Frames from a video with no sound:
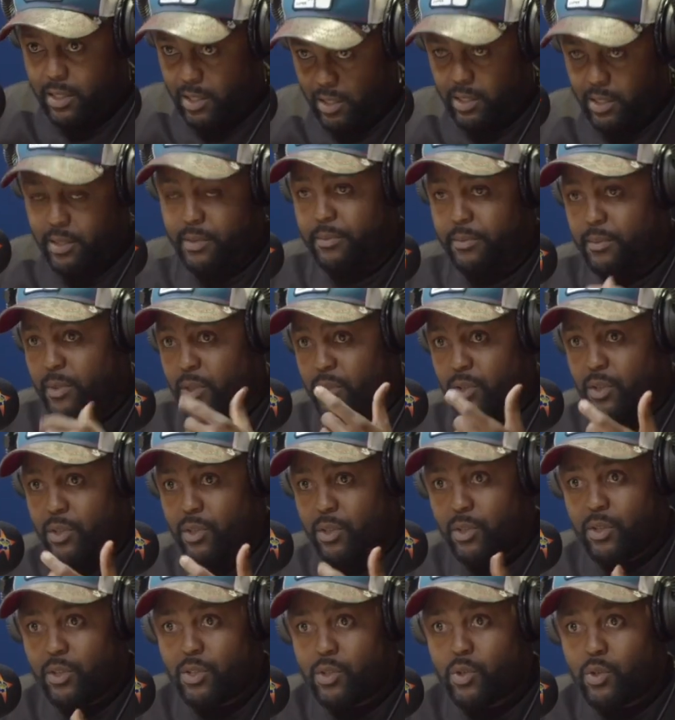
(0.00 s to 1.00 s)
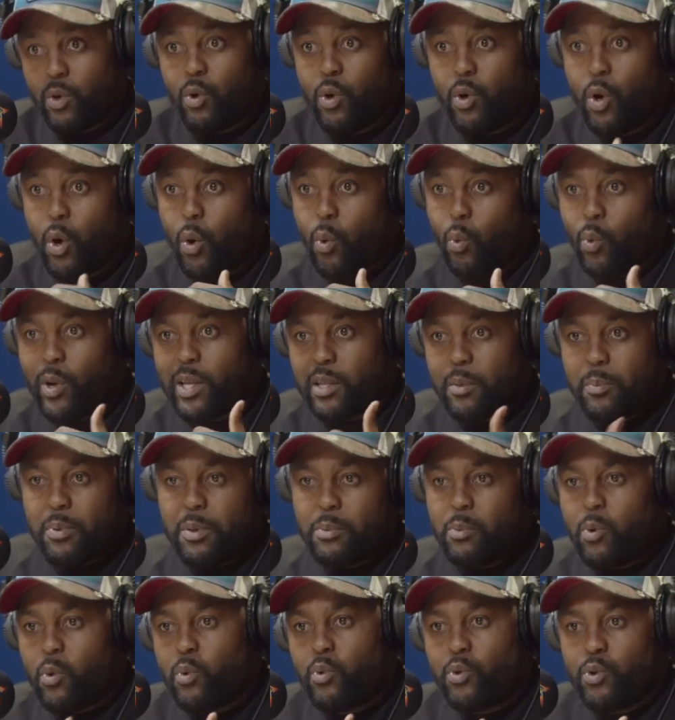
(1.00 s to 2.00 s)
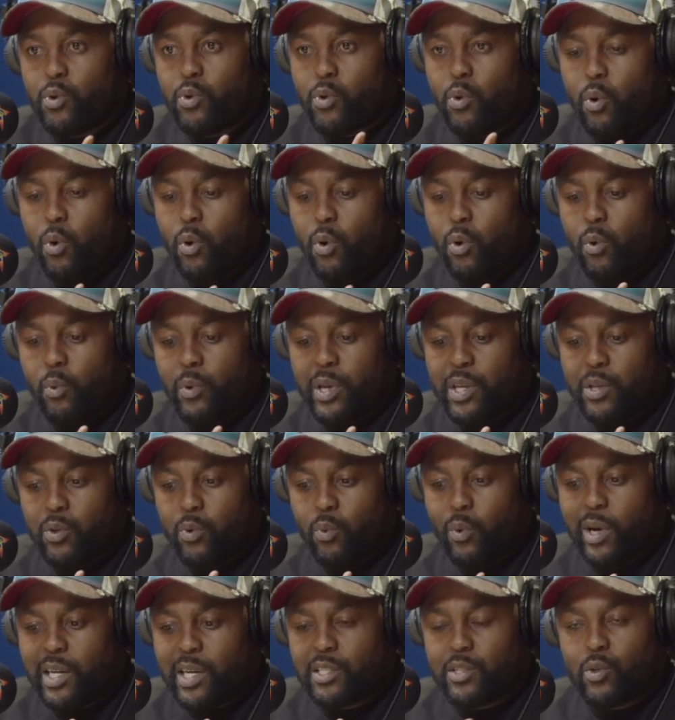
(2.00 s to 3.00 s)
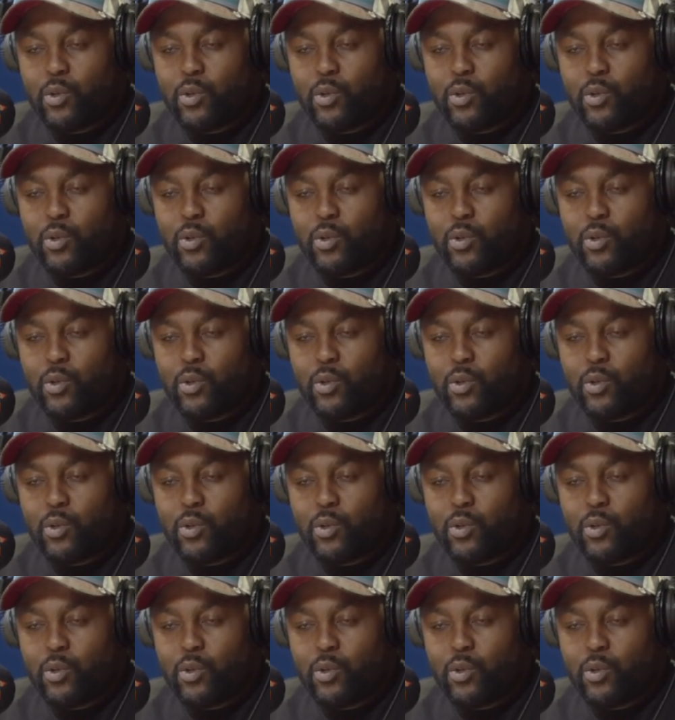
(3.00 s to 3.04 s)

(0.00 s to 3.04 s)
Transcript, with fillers: Yeah, mm-hmm. You know, so we're the people who you call when you mm-hmm.